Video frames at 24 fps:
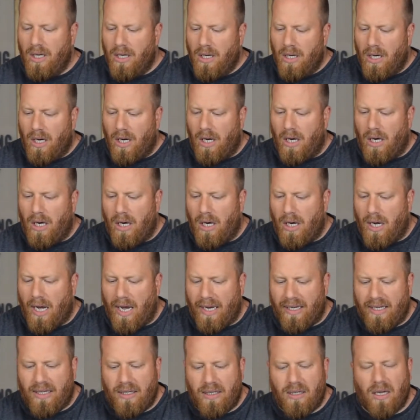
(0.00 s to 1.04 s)
Uh,
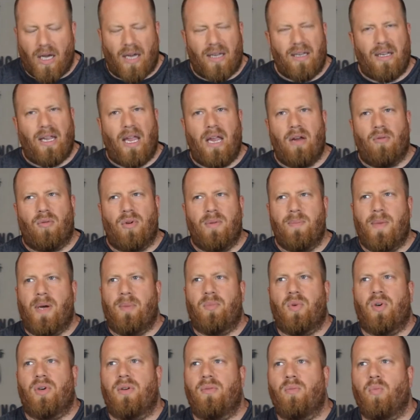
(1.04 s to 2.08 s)
I, I can't
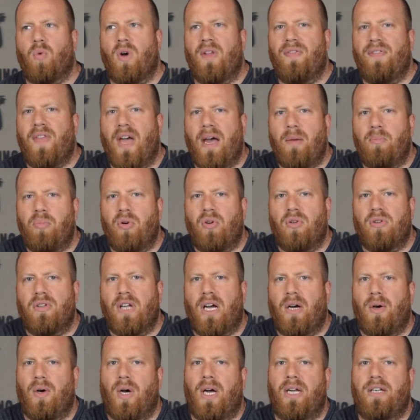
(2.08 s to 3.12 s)
remember what that pulled
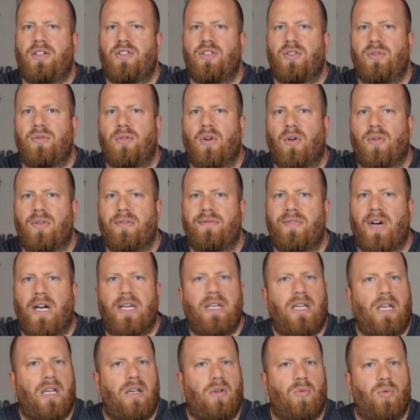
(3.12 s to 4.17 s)
out. I do know the
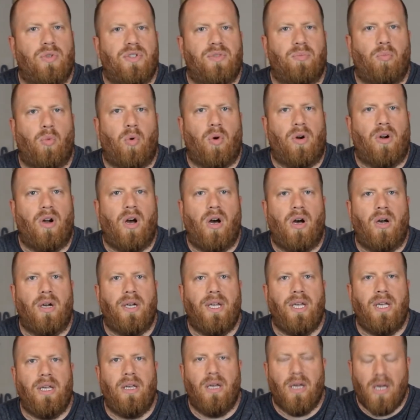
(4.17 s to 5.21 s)
Viking was more
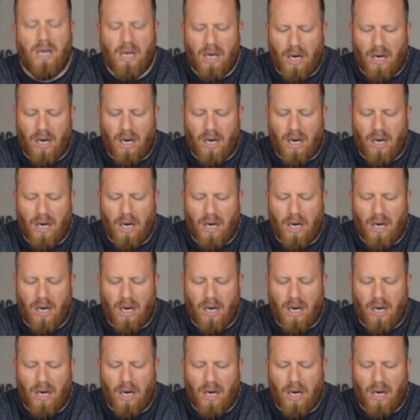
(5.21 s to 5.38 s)
honey.